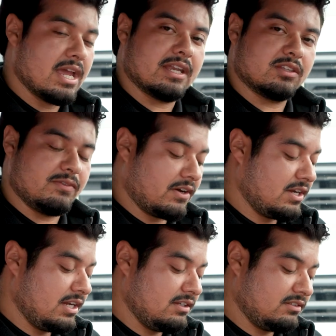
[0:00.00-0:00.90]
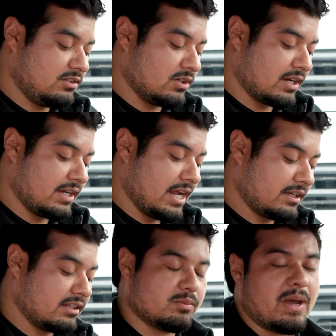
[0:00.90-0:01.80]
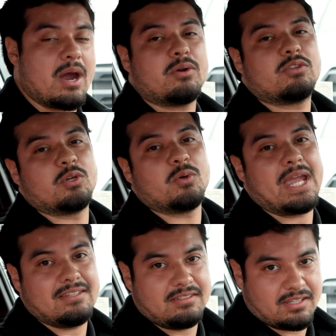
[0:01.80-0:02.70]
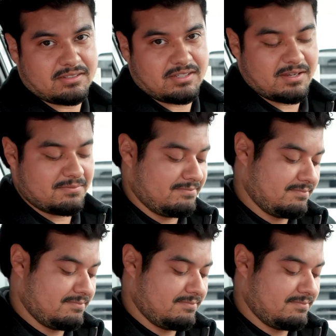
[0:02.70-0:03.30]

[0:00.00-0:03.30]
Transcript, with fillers: And it's very easy to connect. It's powered through A T and T.